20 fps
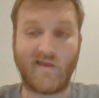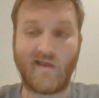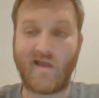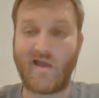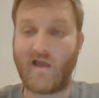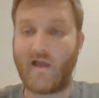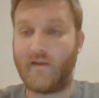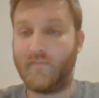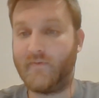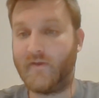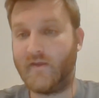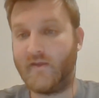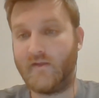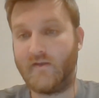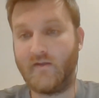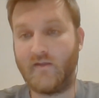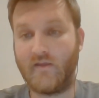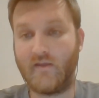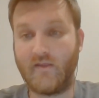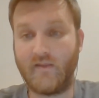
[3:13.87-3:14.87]
I
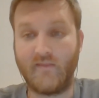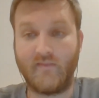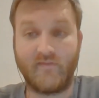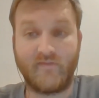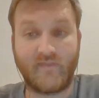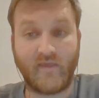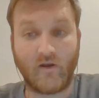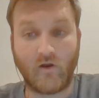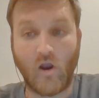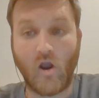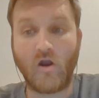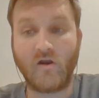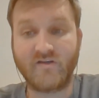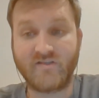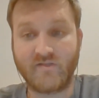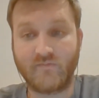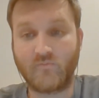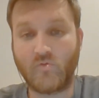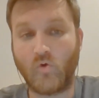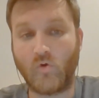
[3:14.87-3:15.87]
mean, there are
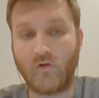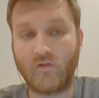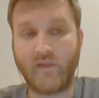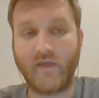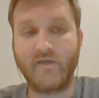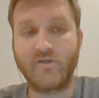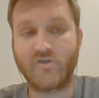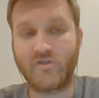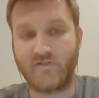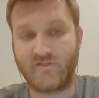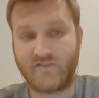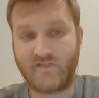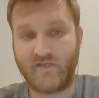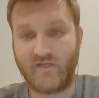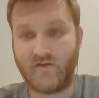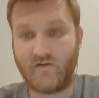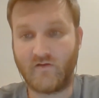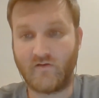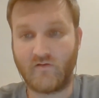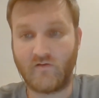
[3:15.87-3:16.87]
some correlations
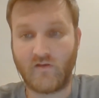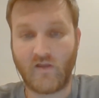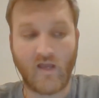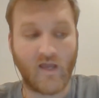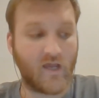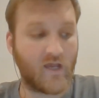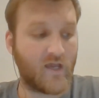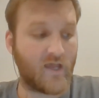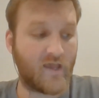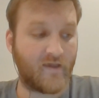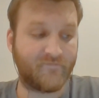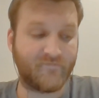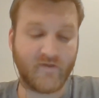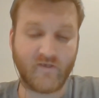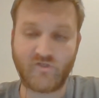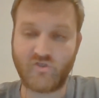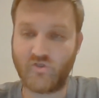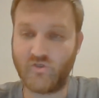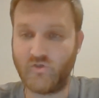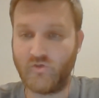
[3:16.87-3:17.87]
here.
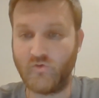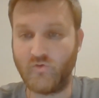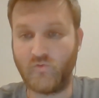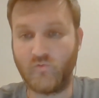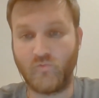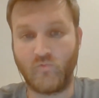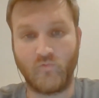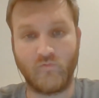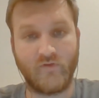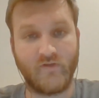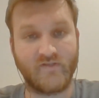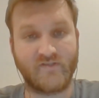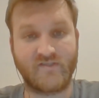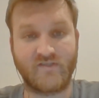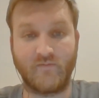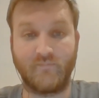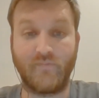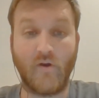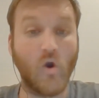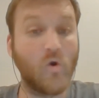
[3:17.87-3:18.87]
FSU is
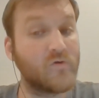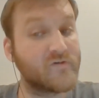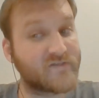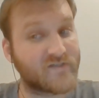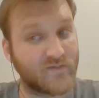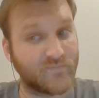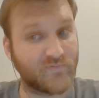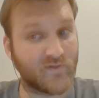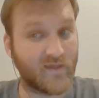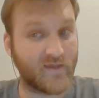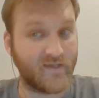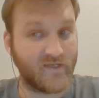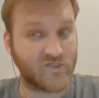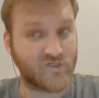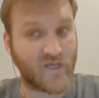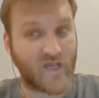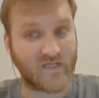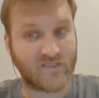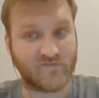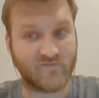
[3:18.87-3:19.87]
supposed to play in
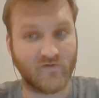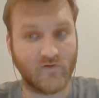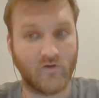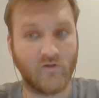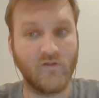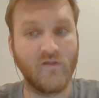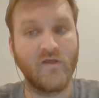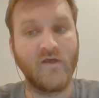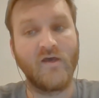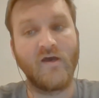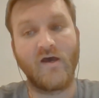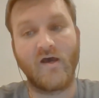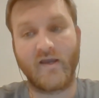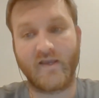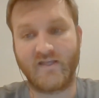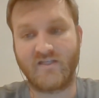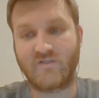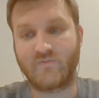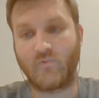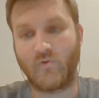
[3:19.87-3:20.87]
Jacksonville
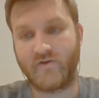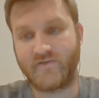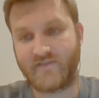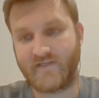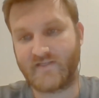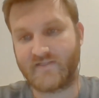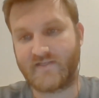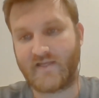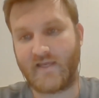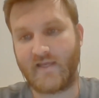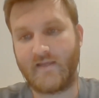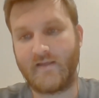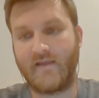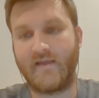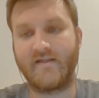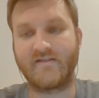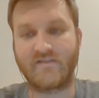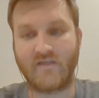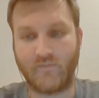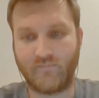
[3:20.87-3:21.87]
against Boise State,
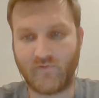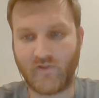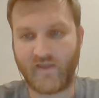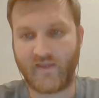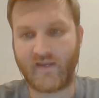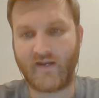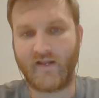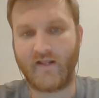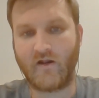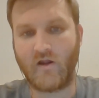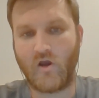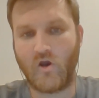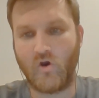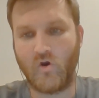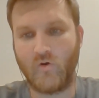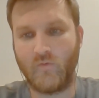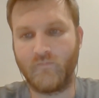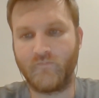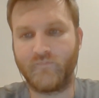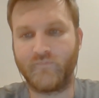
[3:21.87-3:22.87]
ends up playing it at
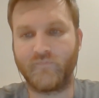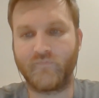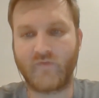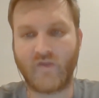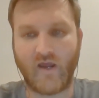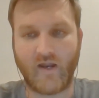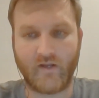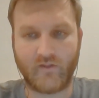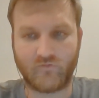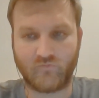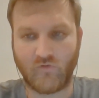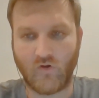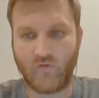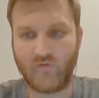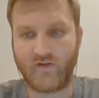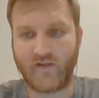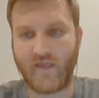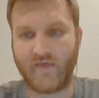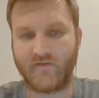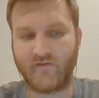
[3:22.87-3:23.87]
home, kind of thrown
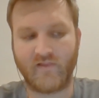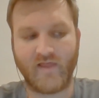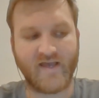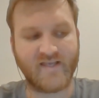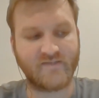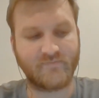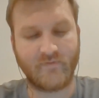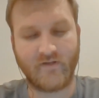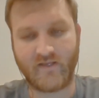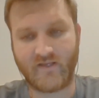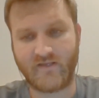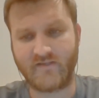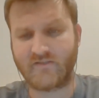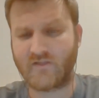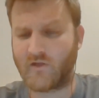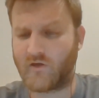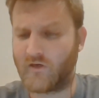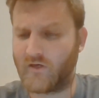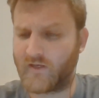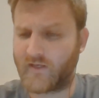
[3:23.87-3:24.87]
together last minute because of
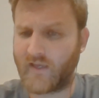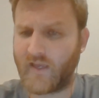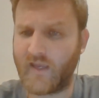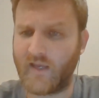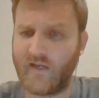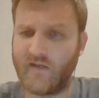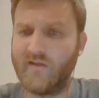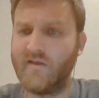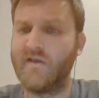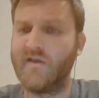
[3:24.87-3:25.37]
the hurricane.